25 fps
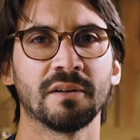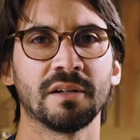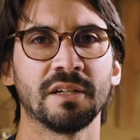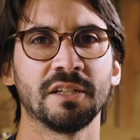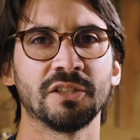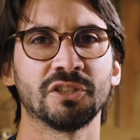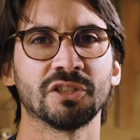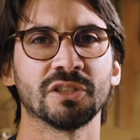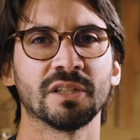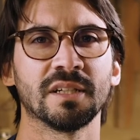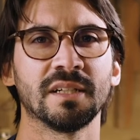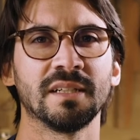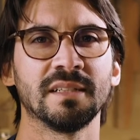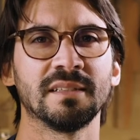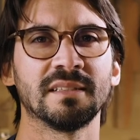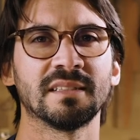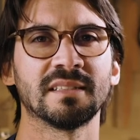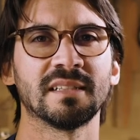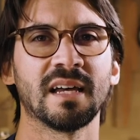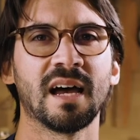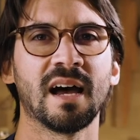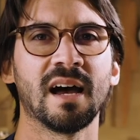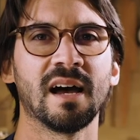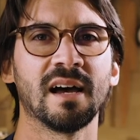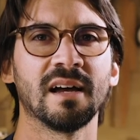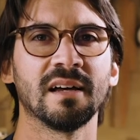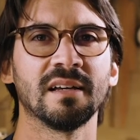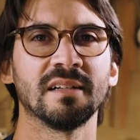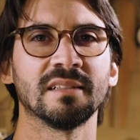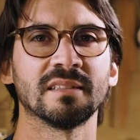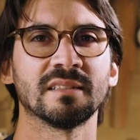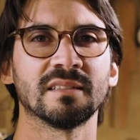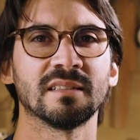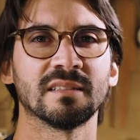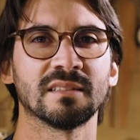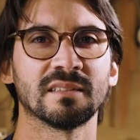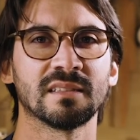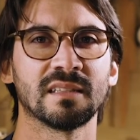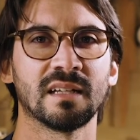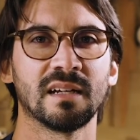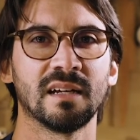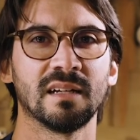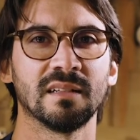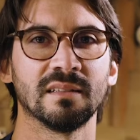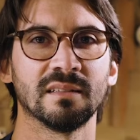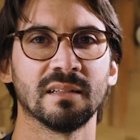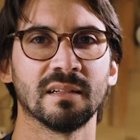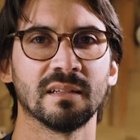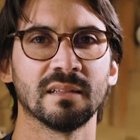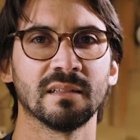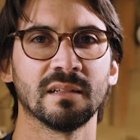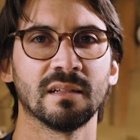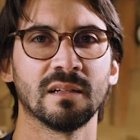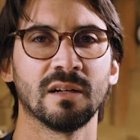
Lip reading: reach its highest standard